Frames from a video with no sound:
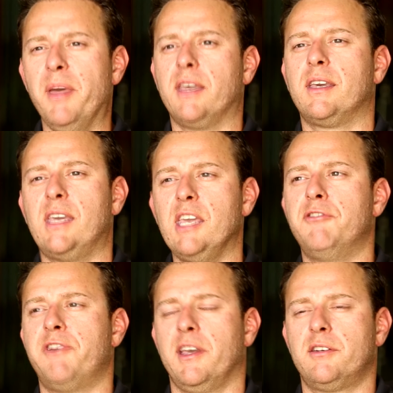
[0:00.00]
big key
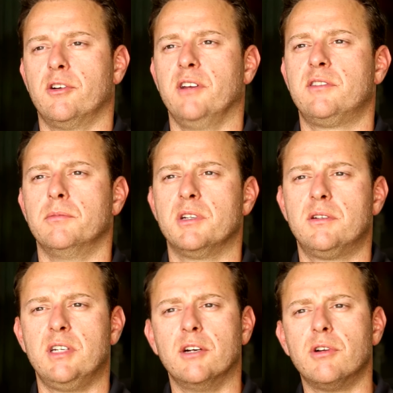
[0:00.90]
factor is the
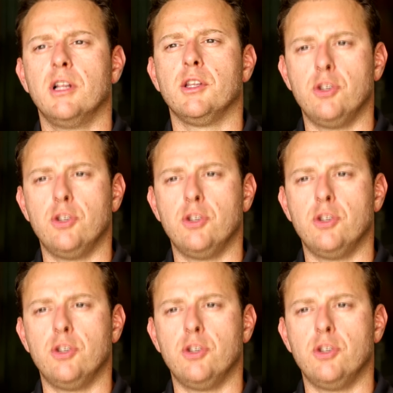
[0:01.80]
material